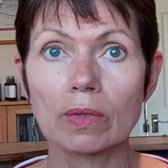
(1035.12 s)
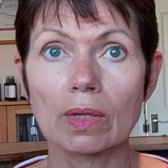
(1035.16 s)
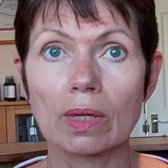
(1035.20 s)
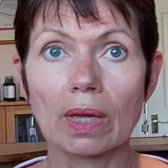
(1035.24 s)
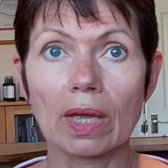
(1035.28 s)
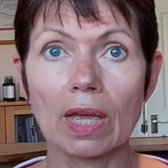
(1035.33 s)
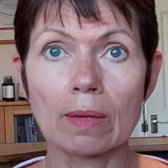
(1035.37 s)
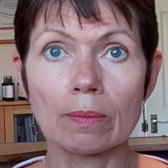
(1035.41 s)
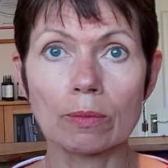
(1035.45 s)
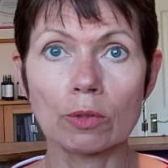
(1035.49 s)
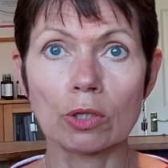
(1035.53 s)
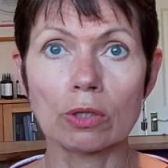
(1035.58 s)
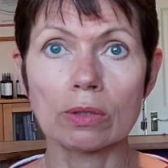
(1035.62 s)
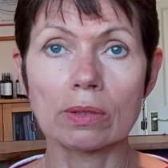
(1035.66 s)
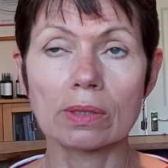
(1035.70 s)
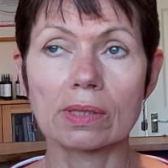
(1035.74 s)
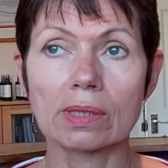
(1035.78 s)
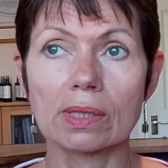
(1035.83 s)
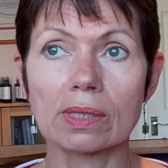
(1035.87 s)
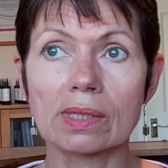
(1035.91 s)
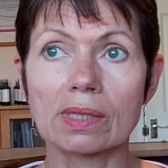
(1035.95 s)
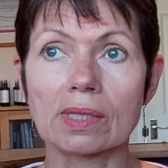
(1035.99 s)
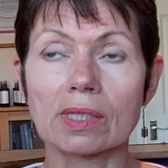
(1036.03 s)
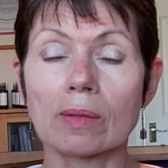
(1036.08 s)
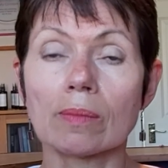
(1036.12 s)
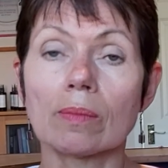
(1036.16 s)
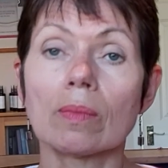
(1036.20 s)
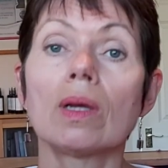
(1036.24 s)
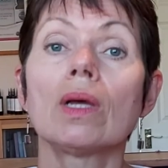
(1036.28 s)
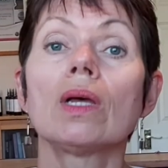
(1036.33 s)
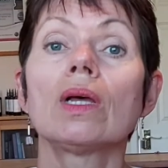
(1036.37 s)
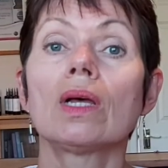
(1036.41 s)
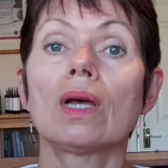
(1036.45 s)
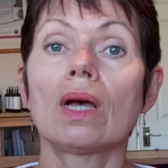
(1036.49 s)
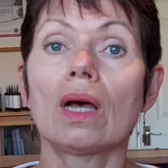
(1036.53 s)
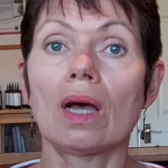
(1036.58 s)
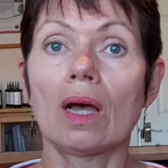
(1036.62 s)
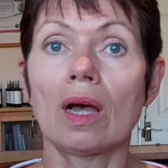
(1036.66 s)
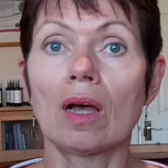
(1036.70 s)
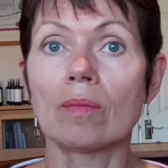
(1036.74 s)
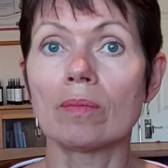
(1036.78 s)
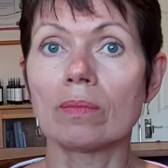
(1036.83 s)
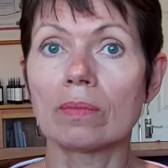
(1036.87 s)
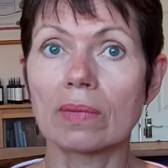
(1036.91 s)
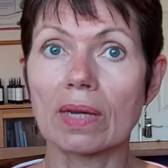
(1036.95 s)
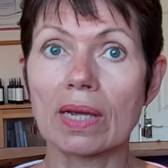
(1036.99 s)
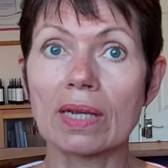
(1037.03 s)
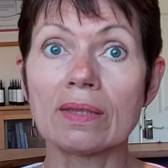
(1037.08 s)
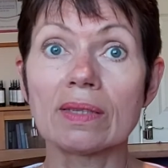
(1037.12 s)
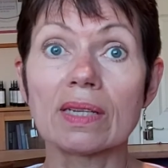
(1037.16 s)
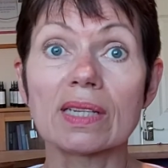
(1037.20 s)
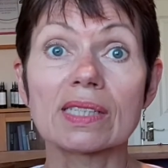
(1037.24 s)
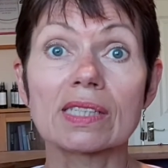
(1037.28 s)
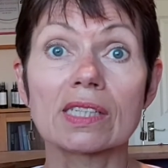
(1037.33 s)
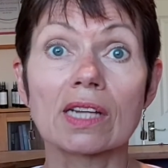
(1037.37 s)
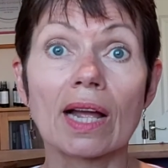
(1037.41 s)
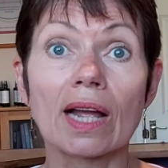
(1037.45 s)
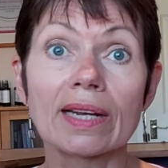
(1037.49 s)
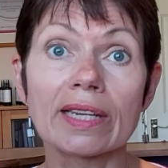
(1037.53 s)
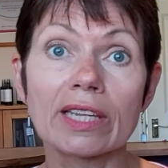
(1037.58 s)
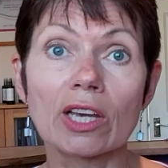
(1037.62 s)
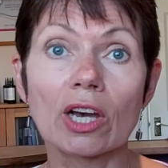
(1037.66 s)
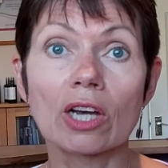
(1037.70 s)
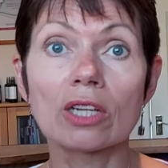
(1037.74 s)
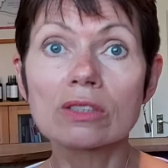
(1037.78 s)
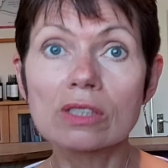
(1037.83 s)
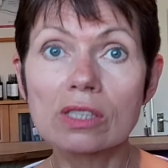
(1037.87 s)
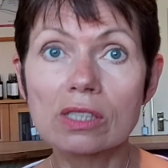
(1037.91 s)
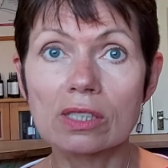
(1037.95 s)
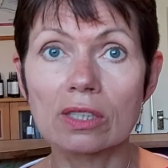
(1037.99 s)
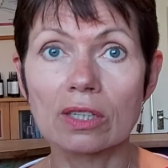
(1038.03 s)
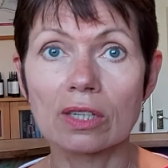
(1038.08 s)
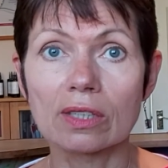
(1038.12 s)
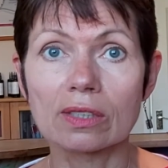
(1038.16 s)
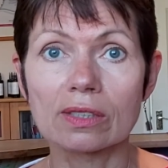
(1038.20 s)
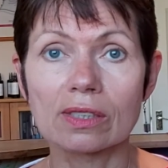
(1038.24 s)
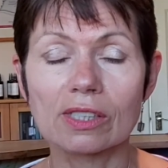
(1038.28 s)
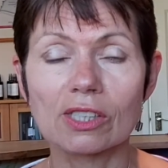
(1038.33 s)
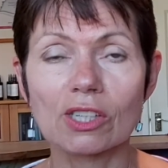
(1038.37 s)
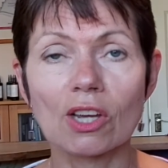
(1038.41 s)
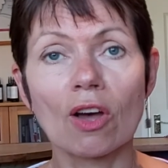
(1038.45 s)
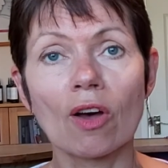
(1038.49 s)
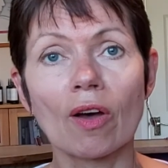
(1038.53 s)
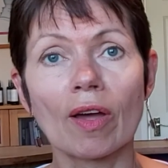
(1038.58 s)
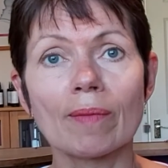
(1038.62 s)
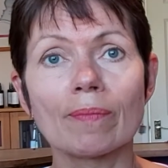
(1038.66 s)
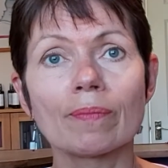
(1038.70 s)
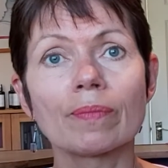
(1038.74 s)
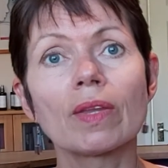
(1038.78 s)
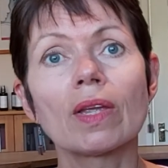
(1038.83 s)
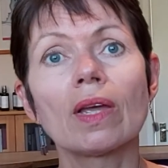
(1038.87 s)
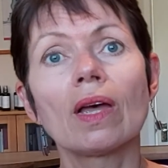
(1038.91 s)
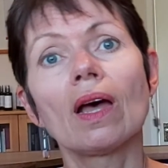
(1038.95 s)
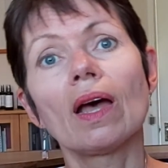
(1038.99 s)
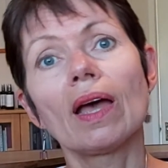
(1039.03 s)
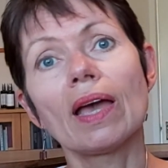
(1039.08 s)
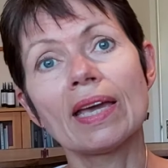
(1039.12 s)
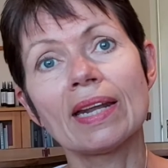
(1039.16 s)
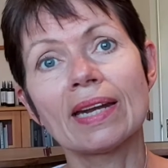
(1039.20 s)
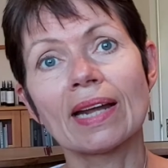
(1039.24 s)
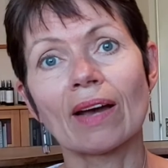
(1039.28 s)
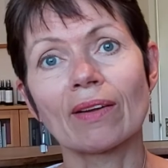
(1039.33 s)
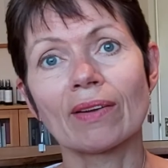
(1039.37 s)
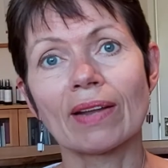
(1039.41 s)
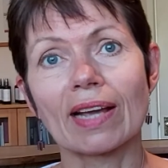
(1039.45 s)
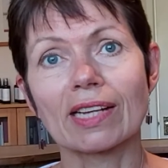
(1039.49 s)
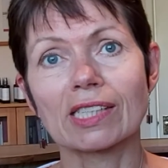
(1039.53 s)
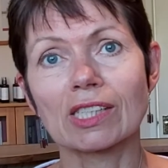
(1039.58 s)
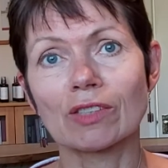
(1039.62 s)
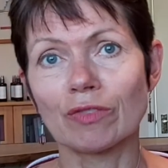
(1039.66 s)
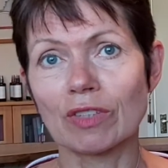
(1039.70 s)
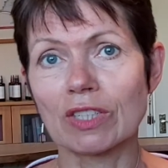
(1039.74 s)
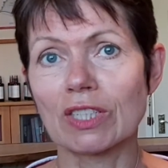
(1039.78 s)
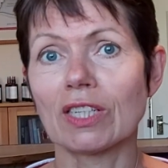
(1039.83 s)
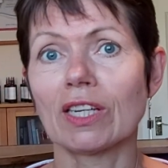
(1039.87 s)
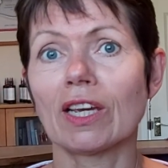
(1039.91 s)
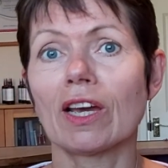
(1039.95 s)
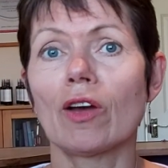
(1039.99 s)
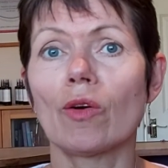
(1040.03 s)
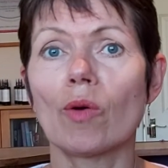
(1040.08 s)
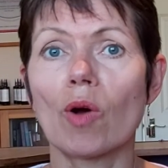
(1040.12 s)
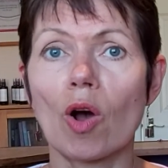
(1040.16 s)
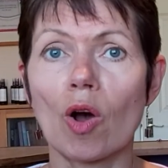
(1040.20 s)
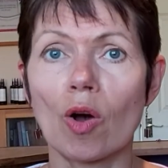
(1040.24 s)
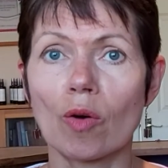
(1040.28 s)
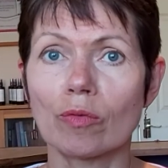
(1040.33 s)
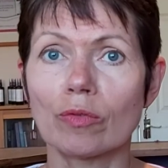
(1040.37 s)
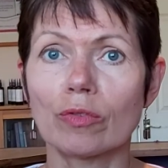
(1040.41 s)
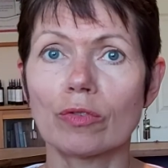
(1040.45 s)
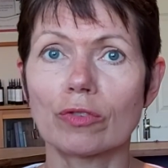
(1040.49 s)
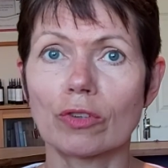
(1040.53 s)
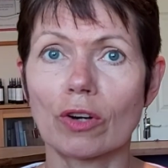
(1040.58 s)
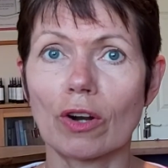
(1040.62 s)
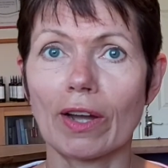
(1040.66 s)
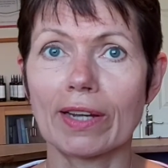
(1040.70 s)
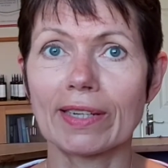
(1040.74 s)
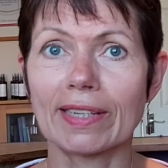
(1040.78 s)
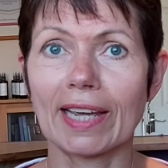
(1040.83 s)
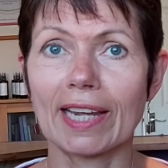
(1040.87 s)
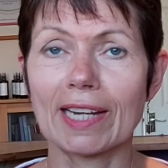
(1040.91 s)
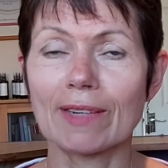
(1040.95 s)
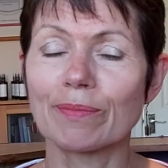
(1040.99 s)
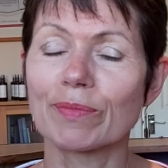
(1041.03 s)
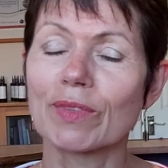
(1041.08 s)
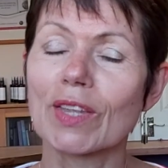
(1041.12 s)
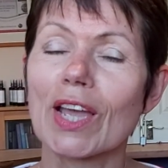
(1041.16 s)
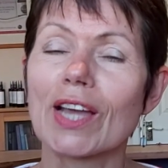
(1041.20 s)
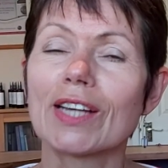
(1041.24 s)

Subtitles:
immune system in this slightly uncertain time in our next video on Friday.